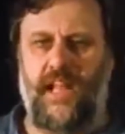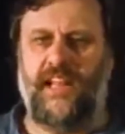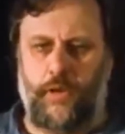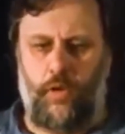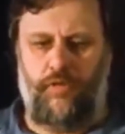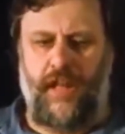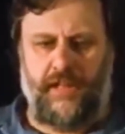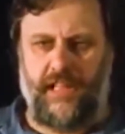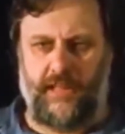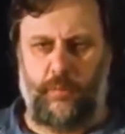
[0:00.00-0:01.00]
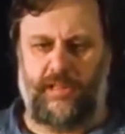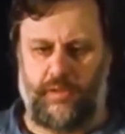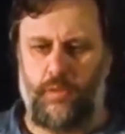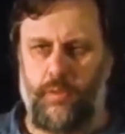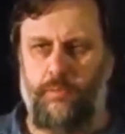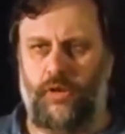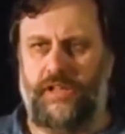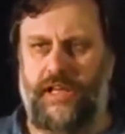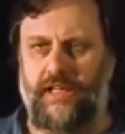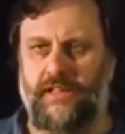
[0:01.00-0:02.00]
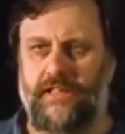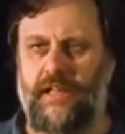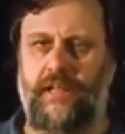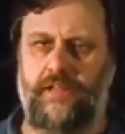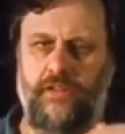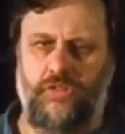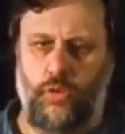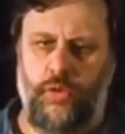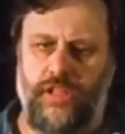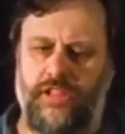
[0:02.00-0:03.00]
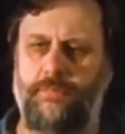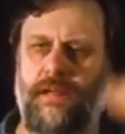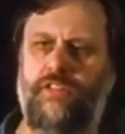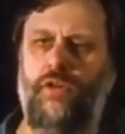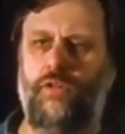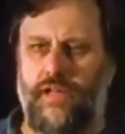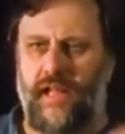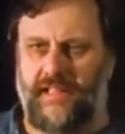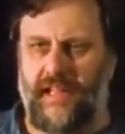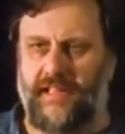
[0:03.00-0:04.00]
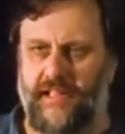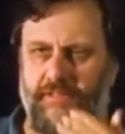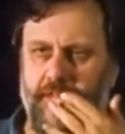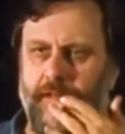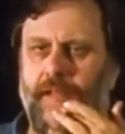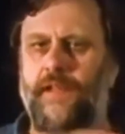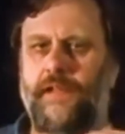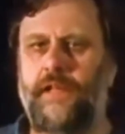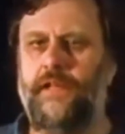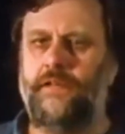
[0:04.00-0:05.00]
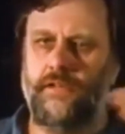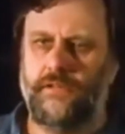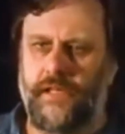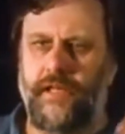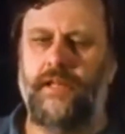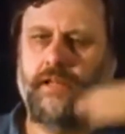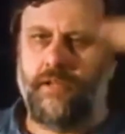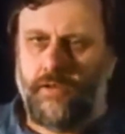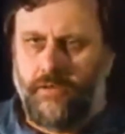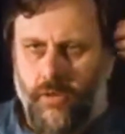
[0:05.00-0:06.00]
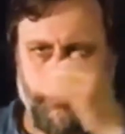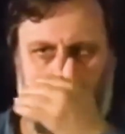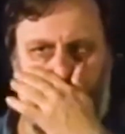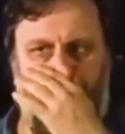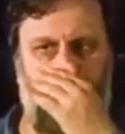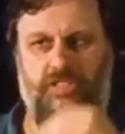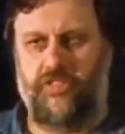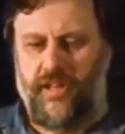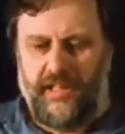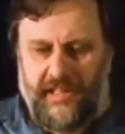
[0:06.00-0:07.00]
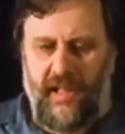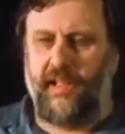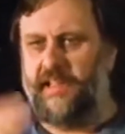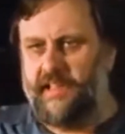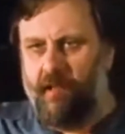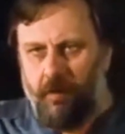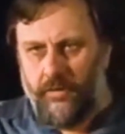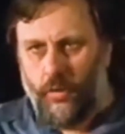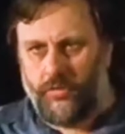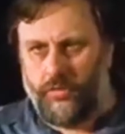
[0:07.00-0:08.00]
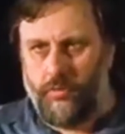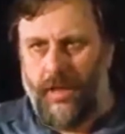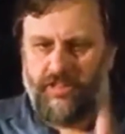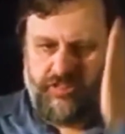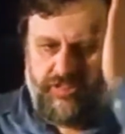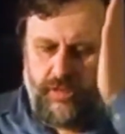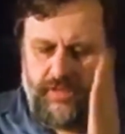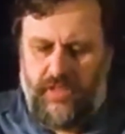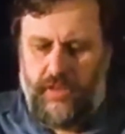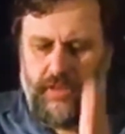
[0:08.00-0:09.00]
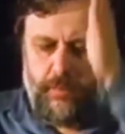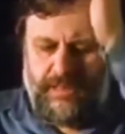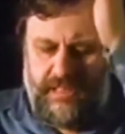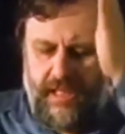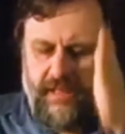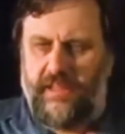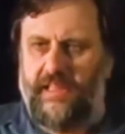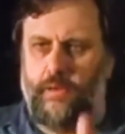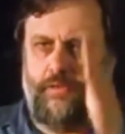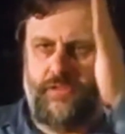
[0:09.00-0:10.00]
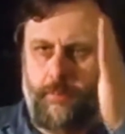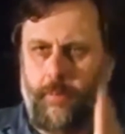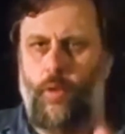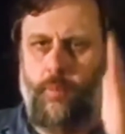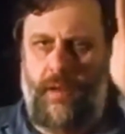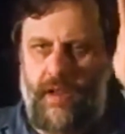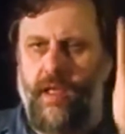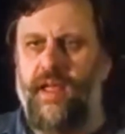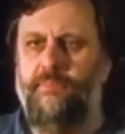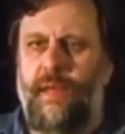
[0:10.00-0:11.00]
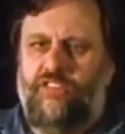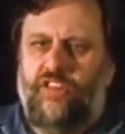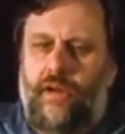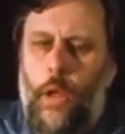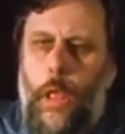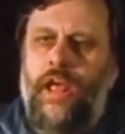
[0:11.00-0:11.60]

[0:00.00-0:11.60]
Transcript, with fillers: task of ethics was to moderate it, like do it but not excessively, eat, drink not too much, sex not too much. It was the ethics of the proper measure.